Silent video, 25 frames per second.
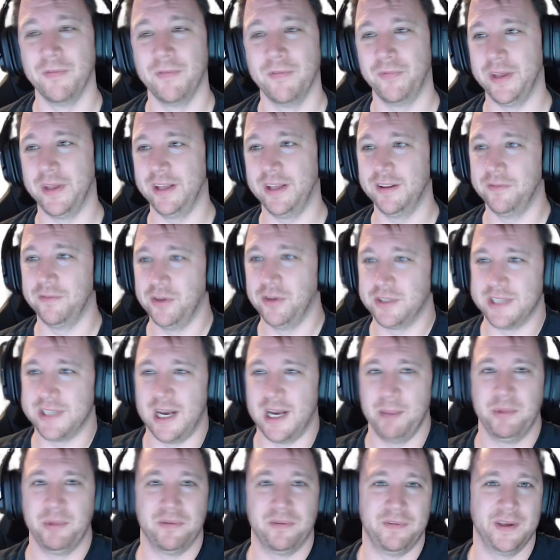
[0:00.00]
They give you
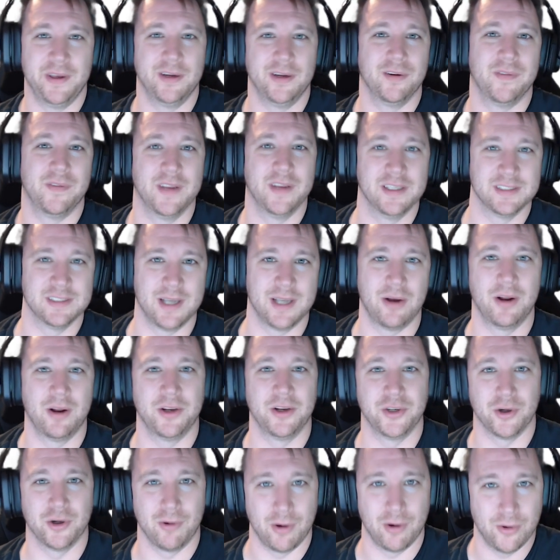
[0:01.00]
time to figure things out
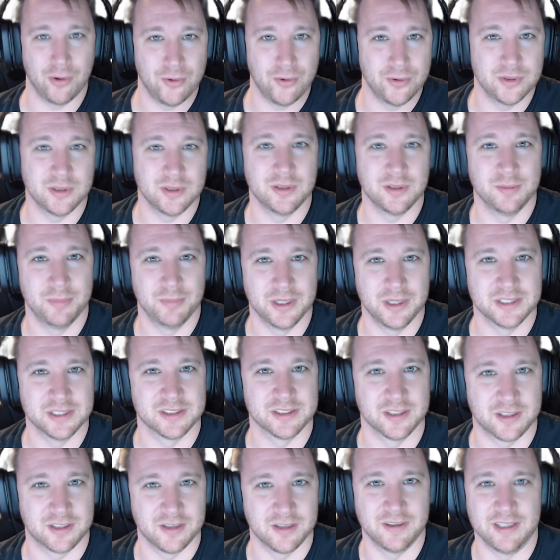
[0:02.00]
on your own,
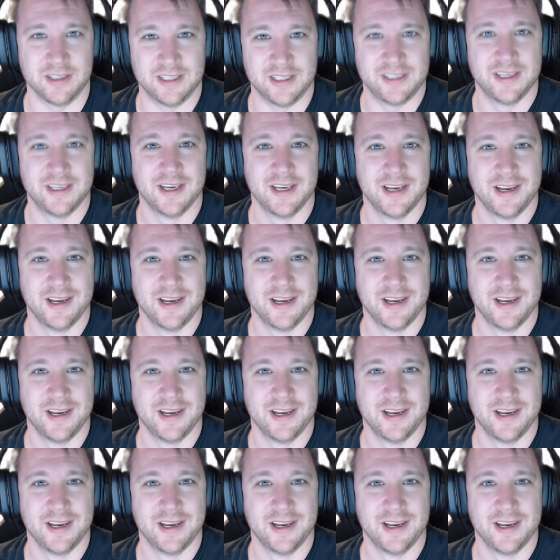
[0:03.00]
basically.